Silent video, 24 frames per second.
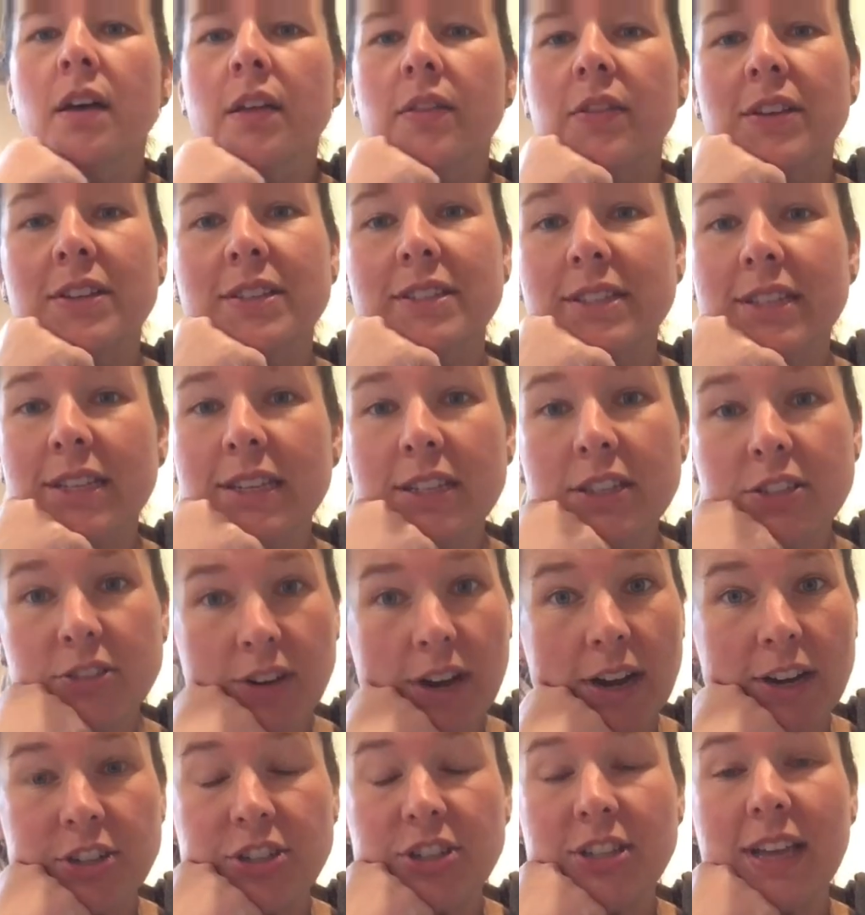The seeds are
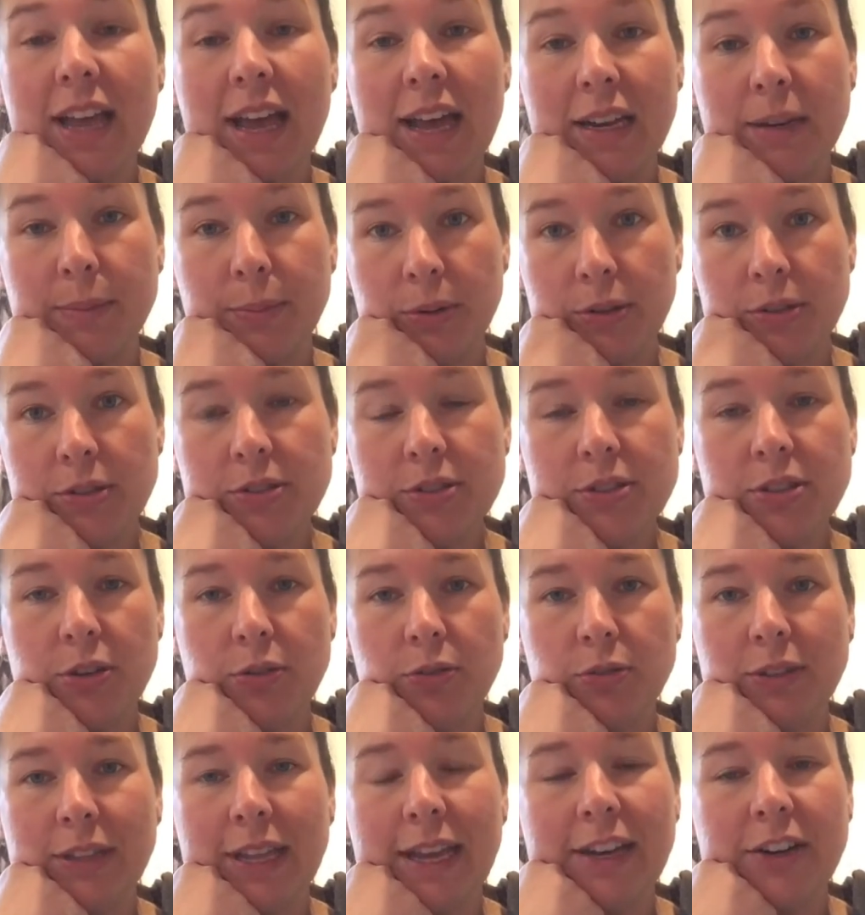actually edible, so
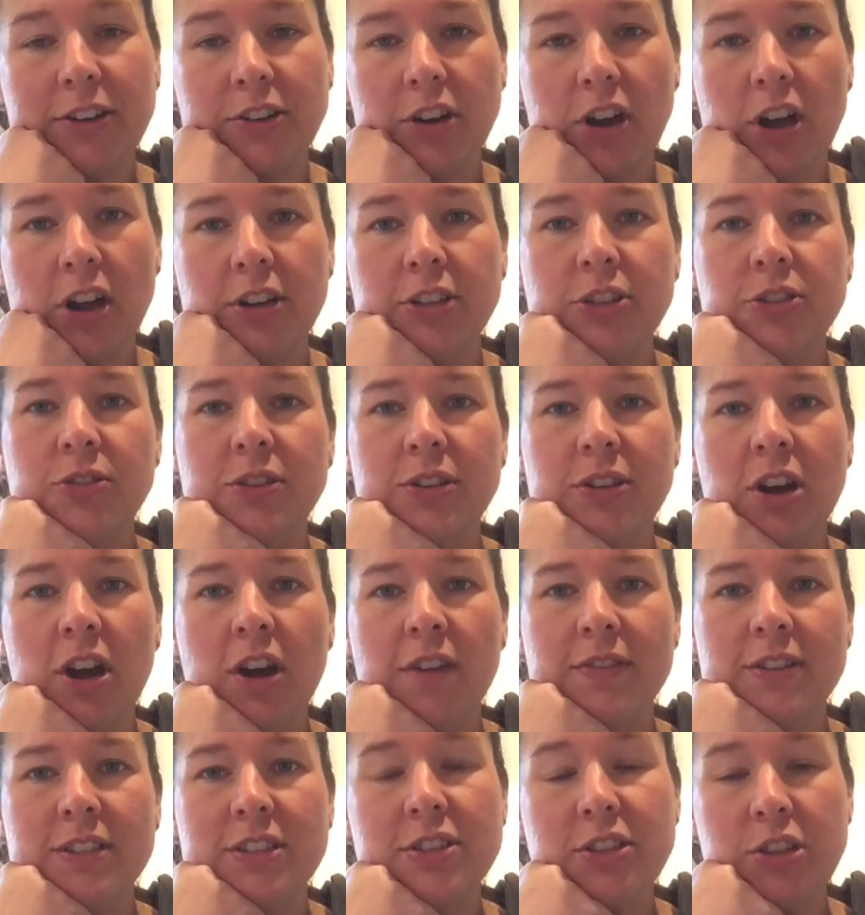later on you can
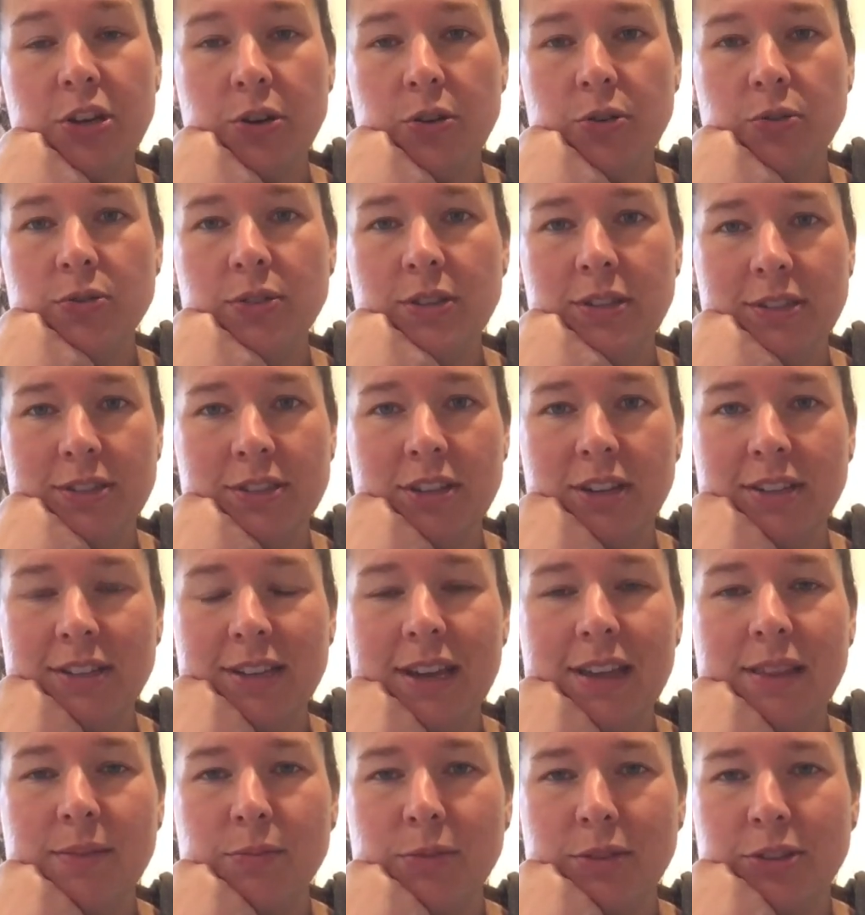harvest those and
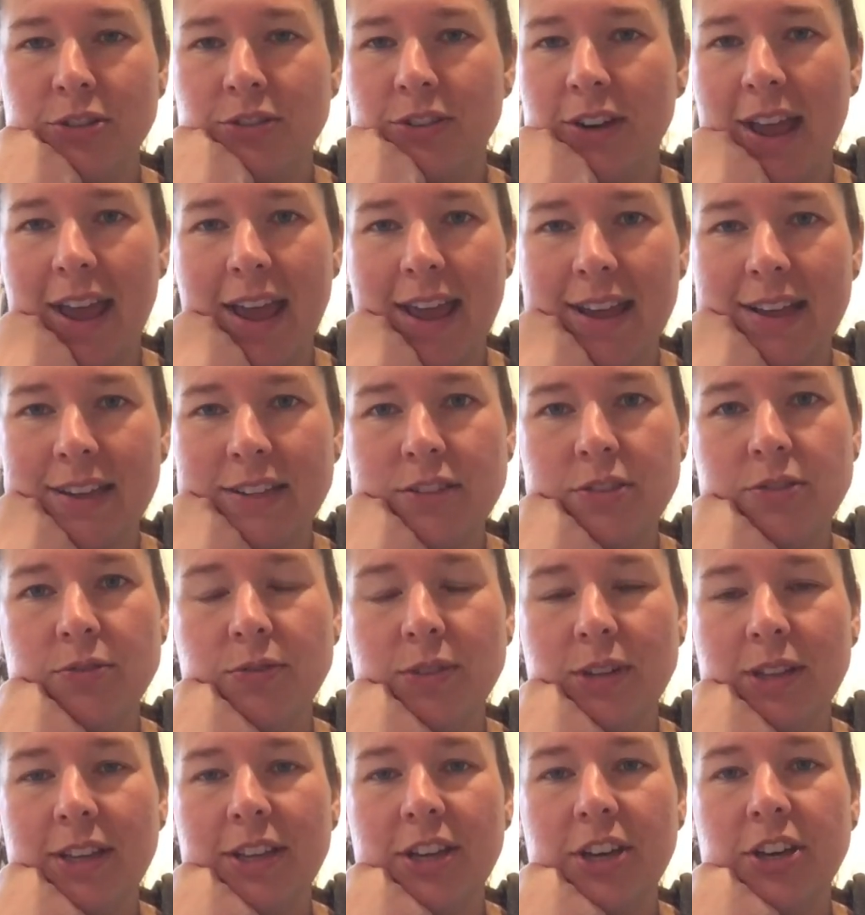saute them with your eggs. They're
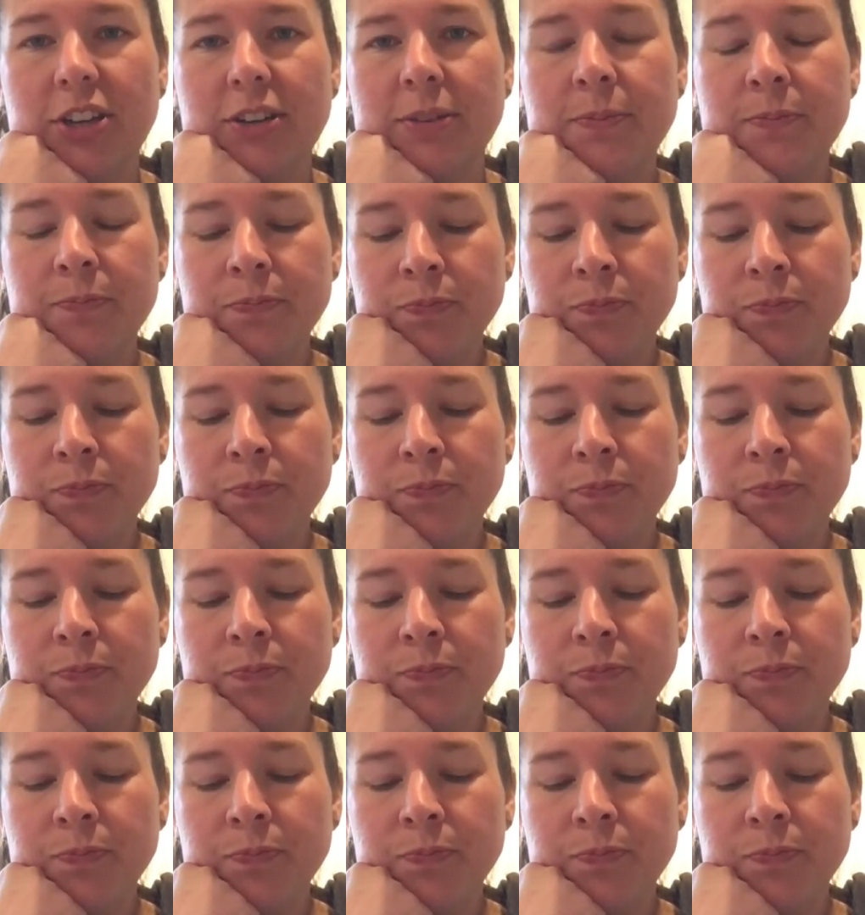really good.